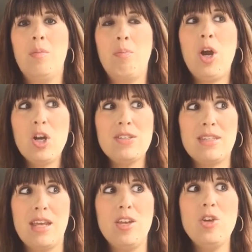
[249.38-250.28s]

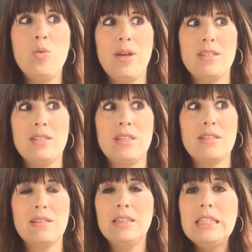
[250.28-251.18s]
person who was
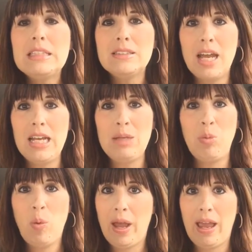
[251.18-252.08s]
this little tiny
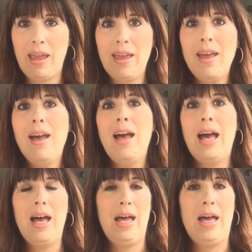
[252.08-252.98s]
boy,
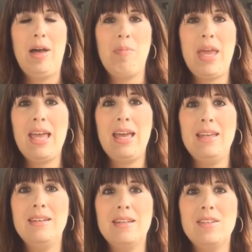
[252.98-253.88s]

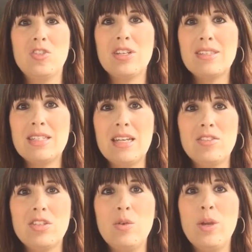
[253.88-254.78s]
and just
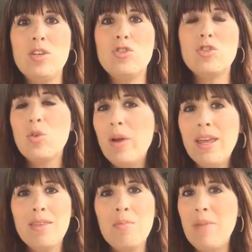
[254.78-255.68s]
to
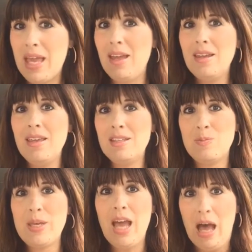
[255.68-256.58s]
enjoy the man he's
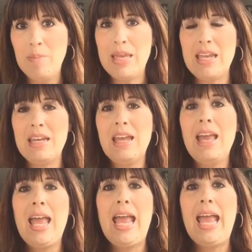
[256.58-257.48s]
becoming.
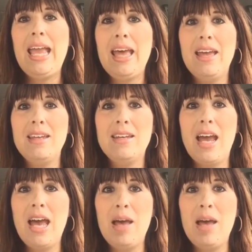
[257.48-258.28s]
And